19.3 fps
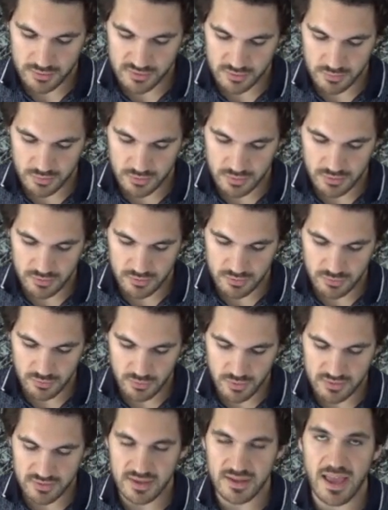So we're going to
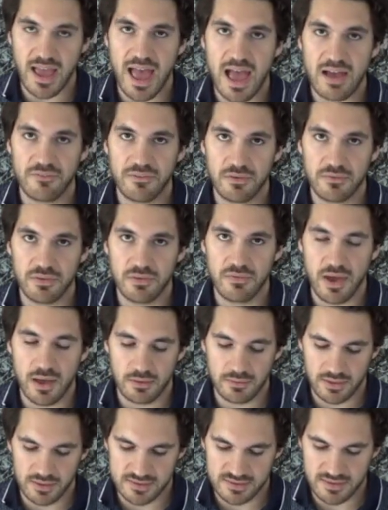take half of the
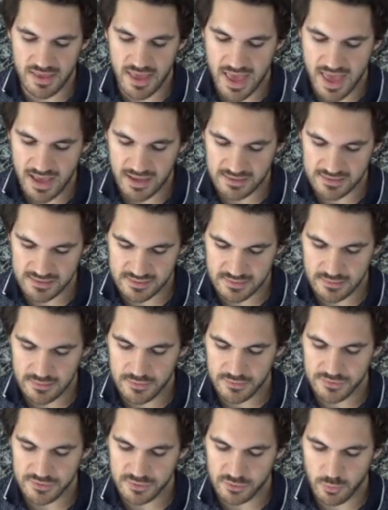value next to the x
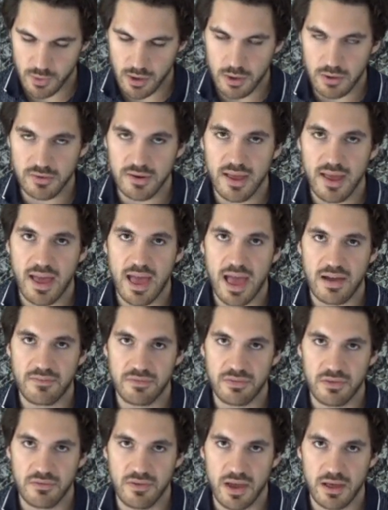squared, half
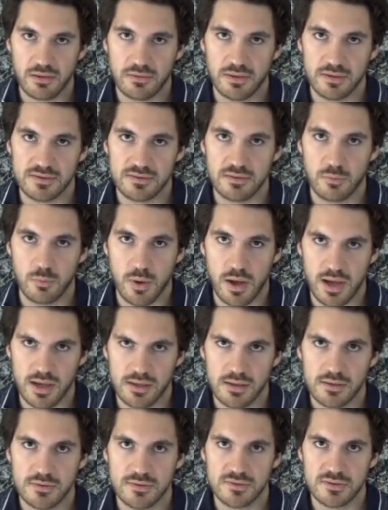of the value next to the y,
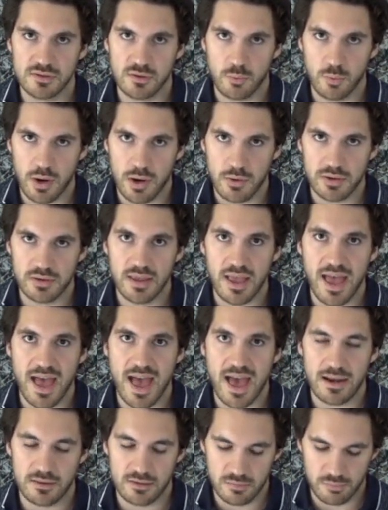square it,
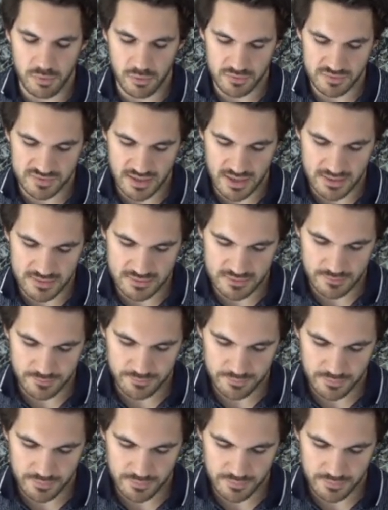add it to both sides.